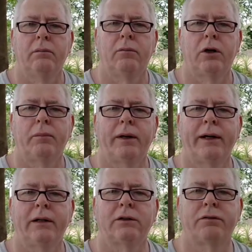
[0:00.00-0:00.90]

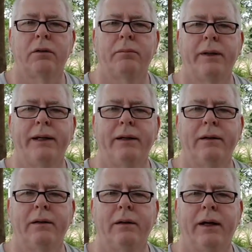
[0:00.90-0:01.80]
Marmite is from meat
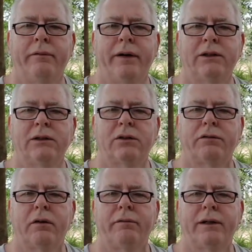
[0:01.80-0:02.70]
and veggies are
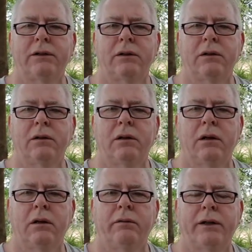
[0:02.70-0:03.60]
from
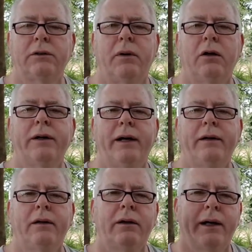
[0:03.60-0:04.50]
vegetable. Okay,
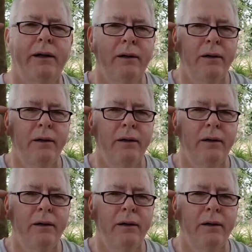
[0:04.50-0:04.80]
okay.